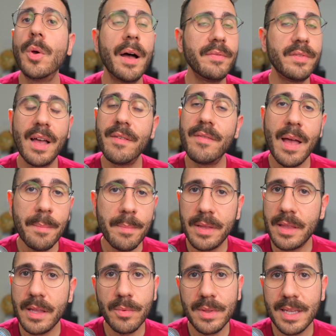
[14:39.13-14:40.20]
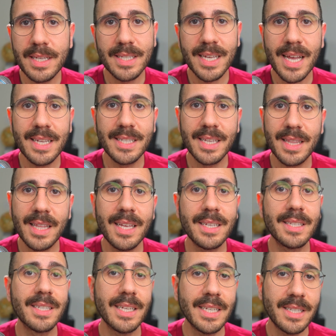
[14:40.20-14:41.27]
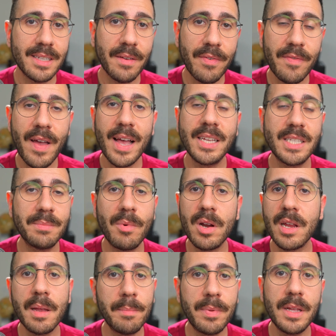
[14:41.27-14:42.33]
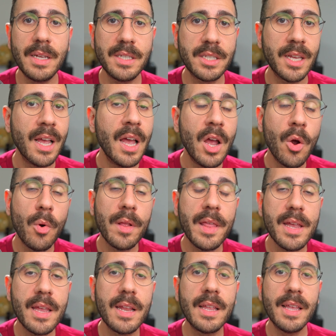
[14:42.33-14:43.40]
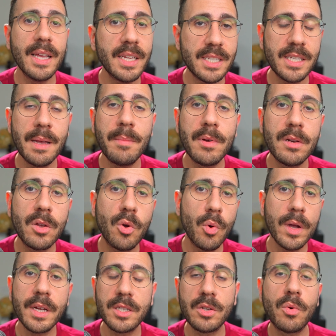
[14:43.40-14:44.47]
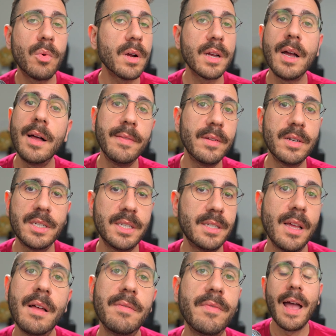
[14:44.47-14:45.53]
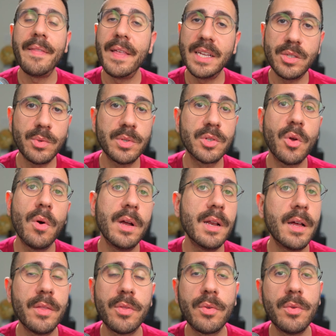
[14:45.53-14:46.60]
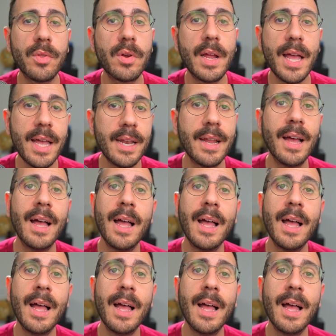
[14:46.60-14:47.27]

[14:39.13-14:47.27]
have to have empathy with these kinds of things. It's a fast marketplace where they can get someone quick to work on their stuff, and that's what's going on through their head.